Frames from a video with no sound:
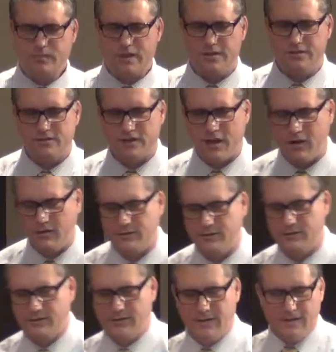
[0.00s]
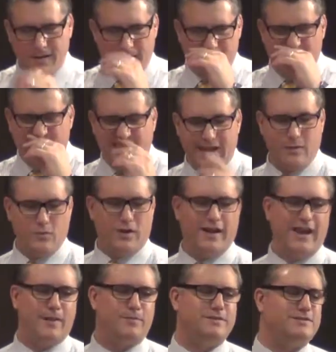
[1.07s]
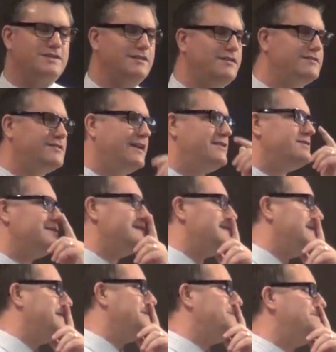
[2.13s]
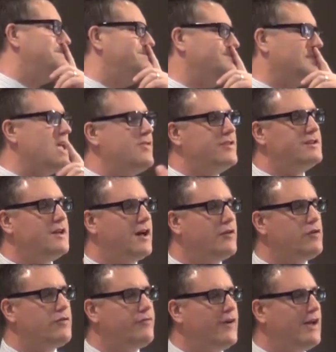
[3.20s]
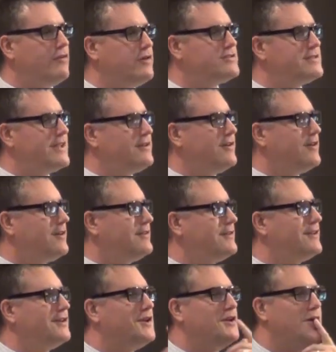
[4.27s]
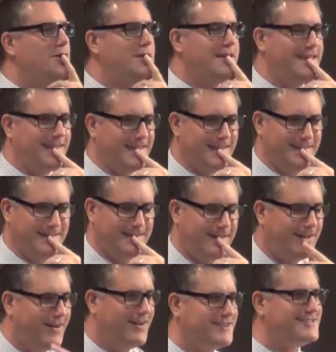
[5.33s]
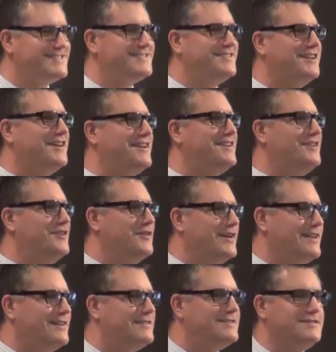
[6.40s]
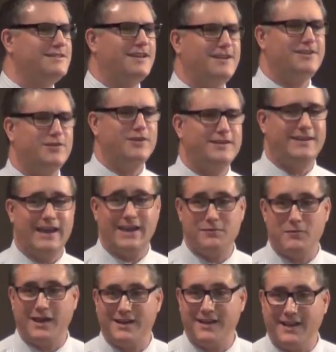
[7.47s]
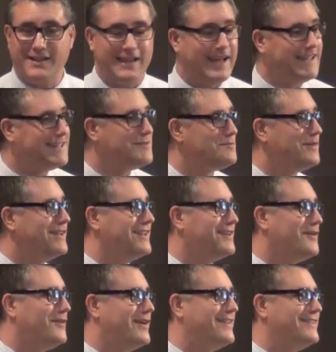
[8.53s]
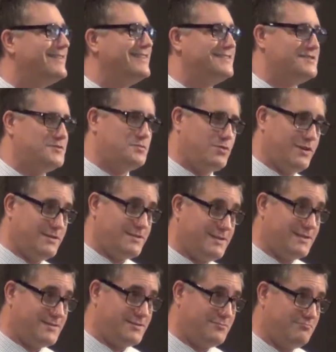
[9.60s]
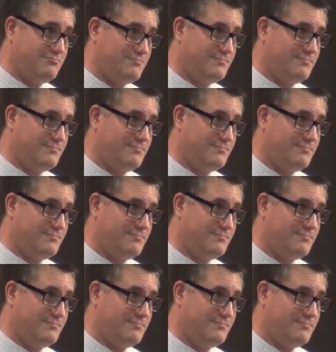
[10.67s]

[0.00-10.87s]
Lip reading: So, then what happens? She looks at her and she says, The daughter of Pharaoh said to her, go ahead. Oh, she's going to do it. She's going to do it. Daddy might not like it, but you know what? This is princess.